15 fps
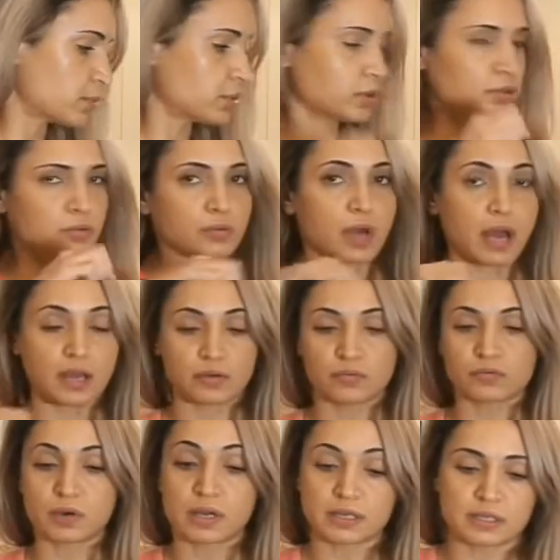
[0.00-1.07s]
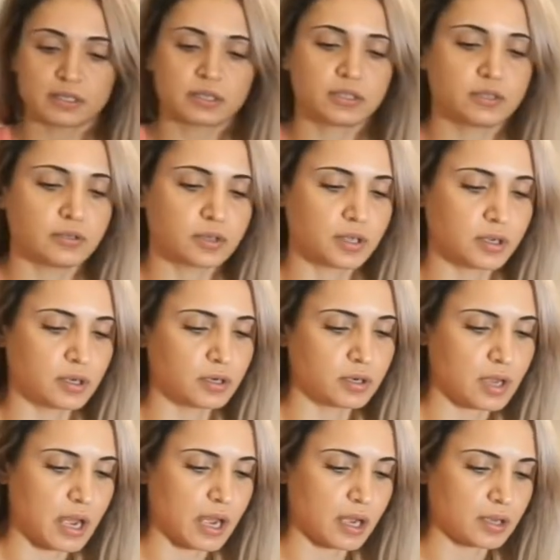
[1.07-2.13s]
going to add rice. You can
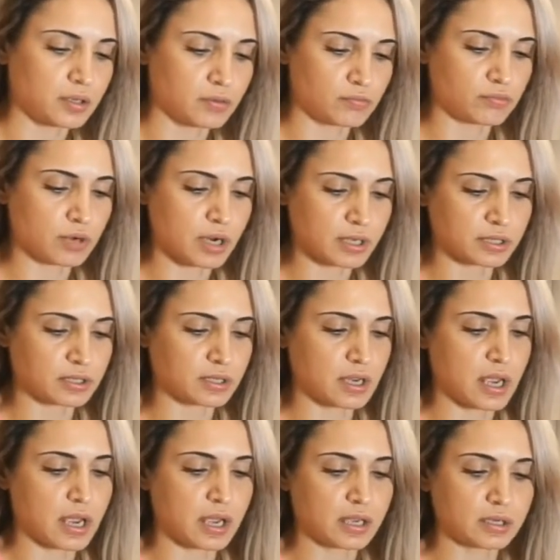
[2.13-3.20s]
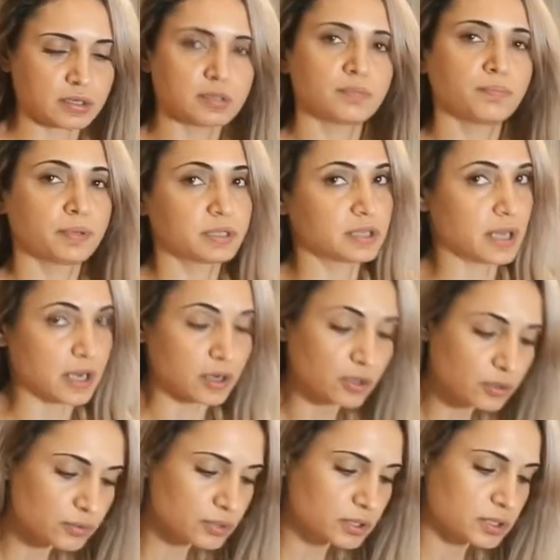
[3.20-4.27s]
add rice and
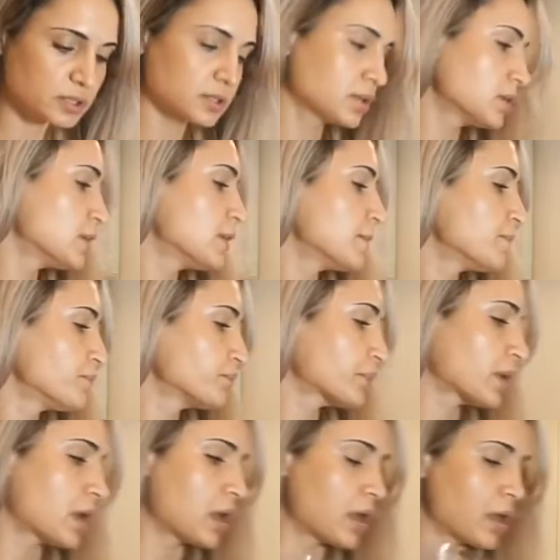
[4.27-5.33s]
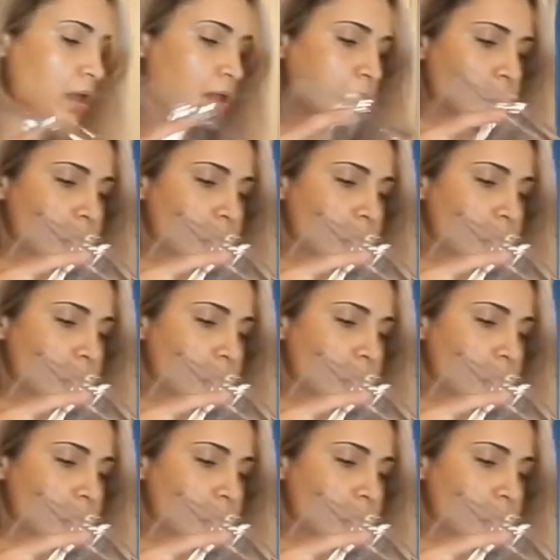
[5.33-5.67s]
potatoes. Um,